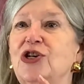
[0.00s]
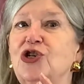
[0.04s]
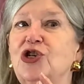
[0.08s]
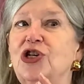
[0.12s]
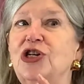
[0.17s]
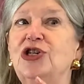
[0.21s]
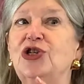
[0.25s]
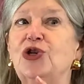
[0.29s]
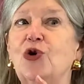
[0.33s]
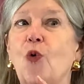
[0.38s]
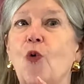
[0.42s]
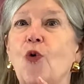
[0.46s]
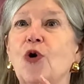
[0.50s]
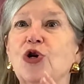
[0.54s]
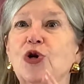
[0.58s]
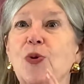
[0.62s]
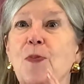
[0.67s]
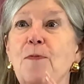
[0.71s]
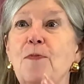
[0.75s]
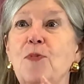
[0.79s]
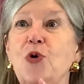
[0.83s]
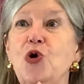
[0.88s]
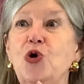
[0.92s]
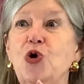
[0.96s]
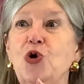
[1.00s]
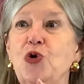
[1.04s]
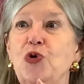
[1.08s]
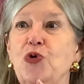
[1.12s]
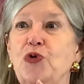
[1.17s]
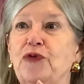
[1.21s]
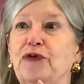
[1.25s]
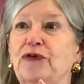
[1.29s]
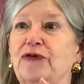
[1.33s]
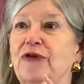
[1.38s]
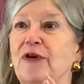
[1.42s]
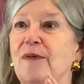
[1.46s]
She's going to
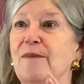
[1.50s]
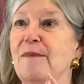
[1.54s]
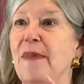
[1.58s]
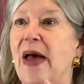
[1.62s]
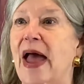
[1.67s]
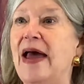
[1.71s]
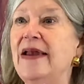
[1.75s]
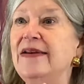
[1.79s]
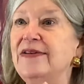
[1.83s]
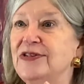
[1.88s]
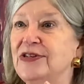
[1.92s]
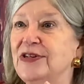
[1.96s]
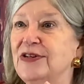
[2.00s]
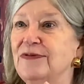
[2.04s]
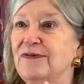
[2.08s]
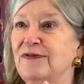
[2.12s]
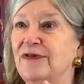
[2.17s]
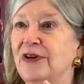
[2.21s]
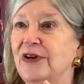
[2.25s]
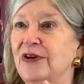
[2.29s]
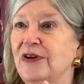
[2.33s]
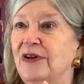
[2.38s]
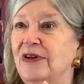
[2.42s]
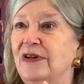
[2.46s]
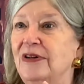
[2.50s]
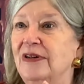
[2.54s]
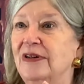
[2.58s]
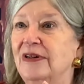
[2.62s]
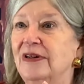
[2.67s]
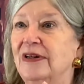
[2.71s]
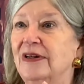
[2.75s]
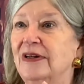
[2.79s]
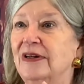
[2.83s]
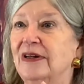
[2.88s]
move from Madisonville,